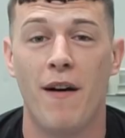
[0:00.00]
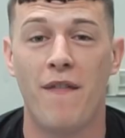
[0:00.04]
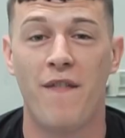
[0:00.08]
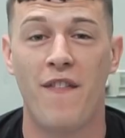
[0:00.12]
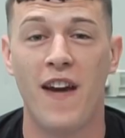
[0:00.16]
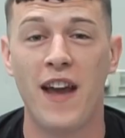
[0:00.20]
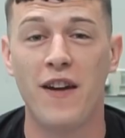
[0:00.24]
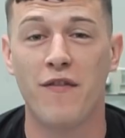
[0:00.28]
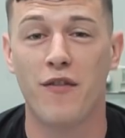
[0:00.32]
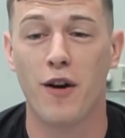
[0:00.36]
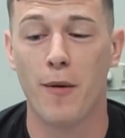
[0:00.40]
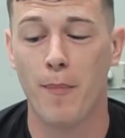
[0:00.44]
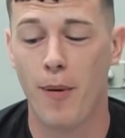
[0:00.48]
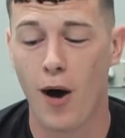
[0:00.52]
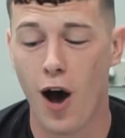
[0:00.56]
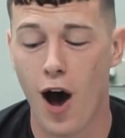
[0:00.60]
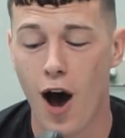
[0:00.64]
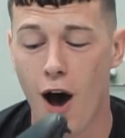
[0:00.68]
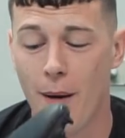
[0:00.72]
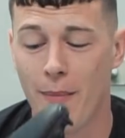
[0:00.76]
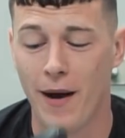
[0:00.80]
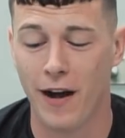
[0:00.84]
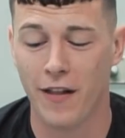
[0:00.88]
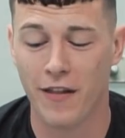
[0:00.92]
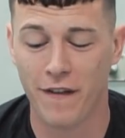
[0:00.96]
My favourite
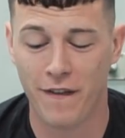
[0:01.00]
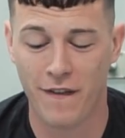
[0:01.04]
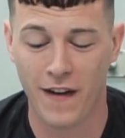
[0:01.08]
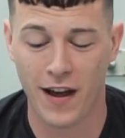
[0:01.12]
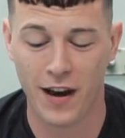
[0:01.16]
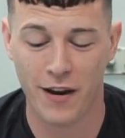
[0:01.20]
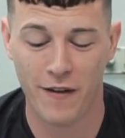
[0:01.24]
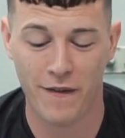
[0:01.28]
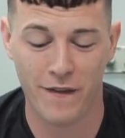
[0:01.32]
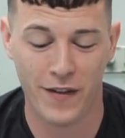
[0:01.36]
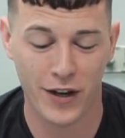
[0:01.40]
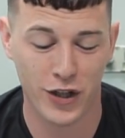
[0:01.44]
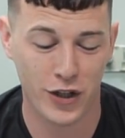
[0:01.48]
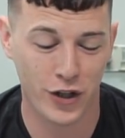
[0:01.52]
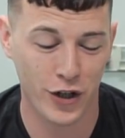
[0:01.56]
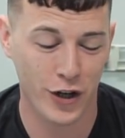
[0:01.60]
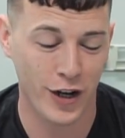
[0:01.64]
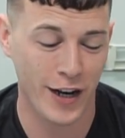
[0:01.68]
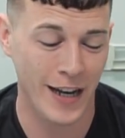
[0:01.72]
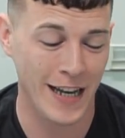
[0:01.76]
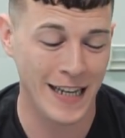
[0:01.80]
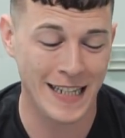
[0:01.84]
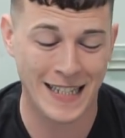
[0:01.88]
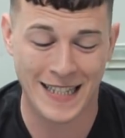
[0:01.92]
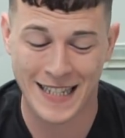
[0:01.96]
part about the Phantom
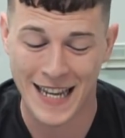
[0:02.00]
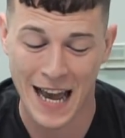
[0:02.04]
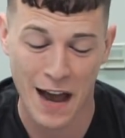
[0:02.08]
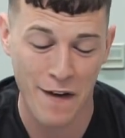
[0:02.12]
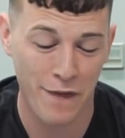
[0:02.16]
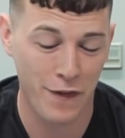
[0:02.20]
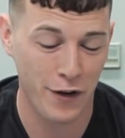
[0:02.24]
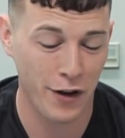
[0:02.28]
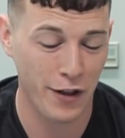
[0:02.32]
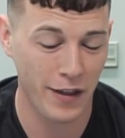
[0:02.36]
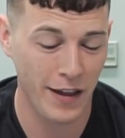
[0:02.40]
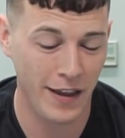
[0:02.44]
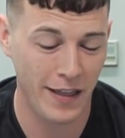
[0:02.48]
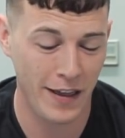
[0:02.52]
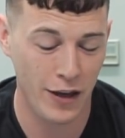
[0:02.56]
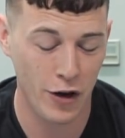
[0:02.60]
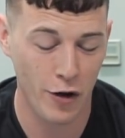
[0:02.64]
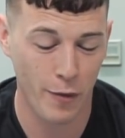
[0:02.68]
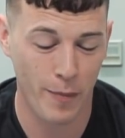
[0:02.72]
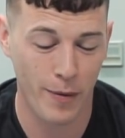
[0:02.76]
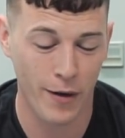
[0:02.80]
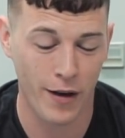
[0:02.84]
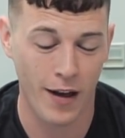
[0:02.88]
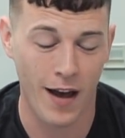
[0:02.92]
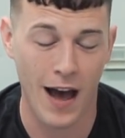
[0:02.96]
Vision is definitely the
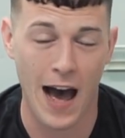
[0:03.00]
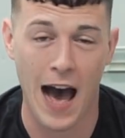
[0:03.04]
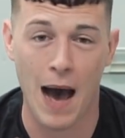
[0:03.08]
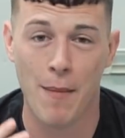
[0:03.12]
upper.